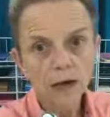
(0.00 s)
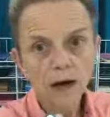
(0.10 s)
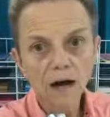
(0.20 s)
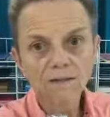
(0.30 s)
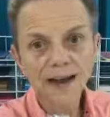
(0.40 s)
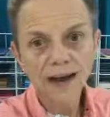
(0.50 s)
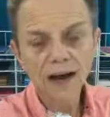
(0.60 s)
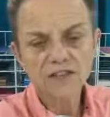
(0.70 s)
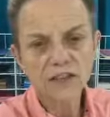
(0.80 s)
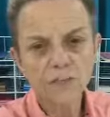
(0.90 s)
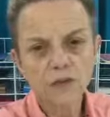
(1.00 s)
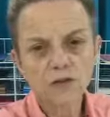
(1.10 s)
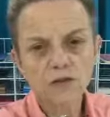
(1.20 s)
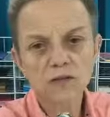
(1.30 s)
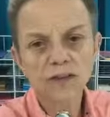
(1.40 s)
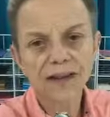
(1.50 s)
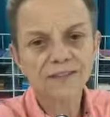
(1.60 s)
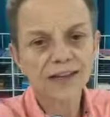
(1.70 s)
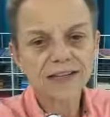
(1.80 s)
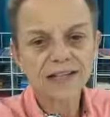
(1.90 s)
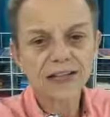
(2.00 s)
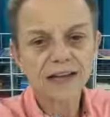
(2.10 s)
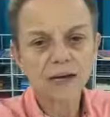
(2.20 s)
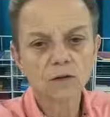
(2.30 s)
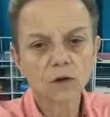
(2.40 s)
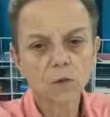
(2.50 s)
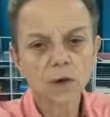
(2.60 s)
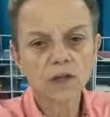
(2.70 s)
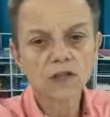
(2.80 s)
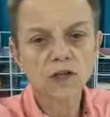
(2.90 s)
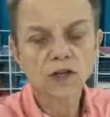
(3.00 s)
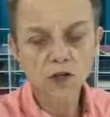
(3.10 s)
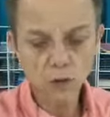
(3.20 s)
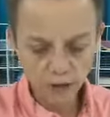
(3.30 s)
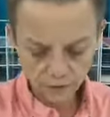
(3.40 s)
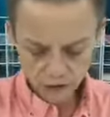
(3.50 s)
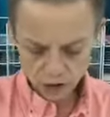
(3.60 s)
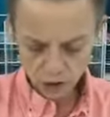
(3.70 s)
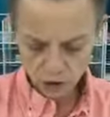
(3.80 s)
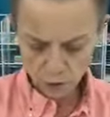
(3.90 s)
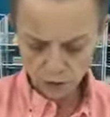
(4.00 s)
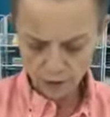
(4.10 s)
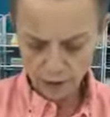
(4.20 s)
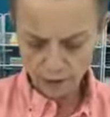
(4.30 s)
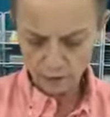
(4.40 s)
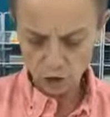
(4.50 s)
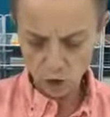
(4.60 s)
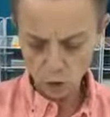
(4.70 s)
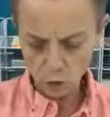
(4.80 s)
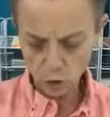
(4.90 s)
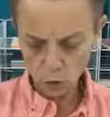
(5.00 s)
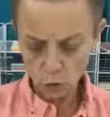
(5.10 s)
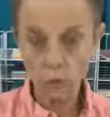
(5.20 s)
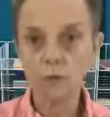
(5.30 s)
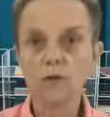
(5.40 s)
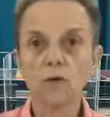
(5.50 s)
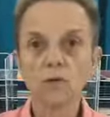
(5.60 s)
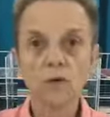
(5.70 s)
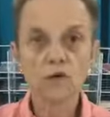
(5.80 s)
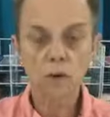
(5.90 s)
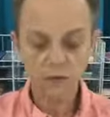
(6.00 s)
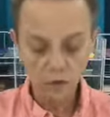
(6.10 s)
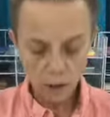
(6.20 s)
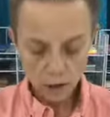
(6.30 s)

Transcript: I've seen pictures of it. I have not seen it. I don't know what it's going to do. If it's going to do anything, I have no clue, none whatsoever.